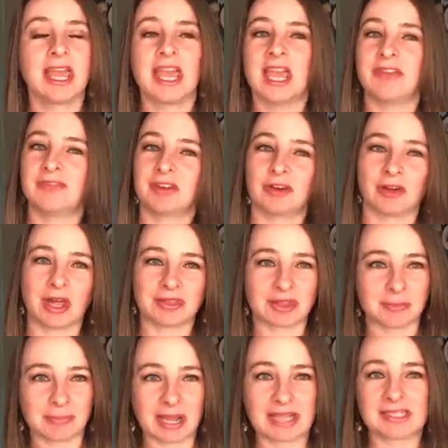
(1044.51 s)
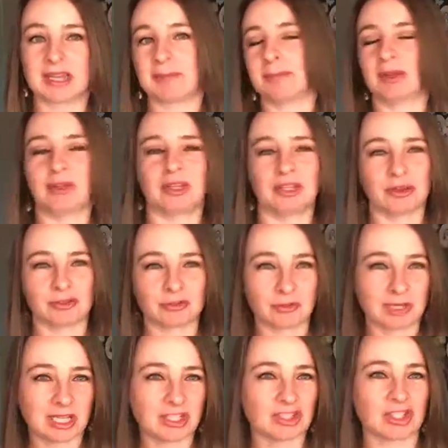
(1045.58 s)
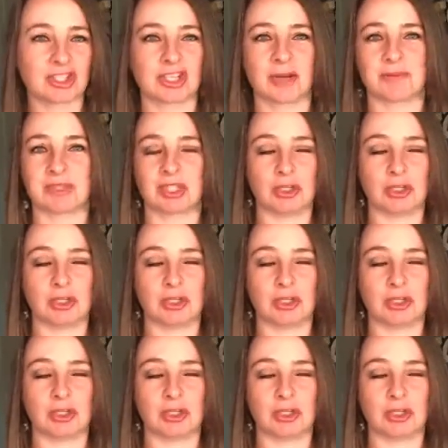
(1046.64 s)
If you're not the best at building those relationships,